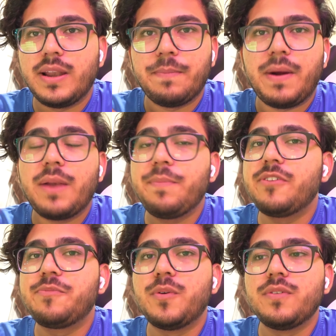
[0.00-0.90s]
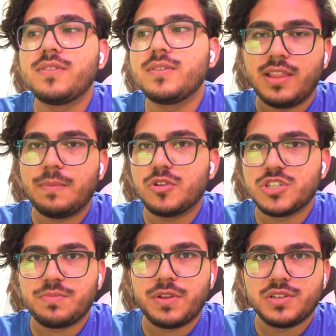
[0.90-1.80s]
department sponsor, and the
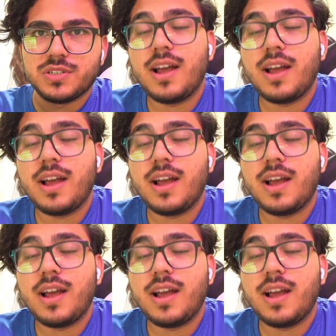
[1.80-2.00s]
project manager.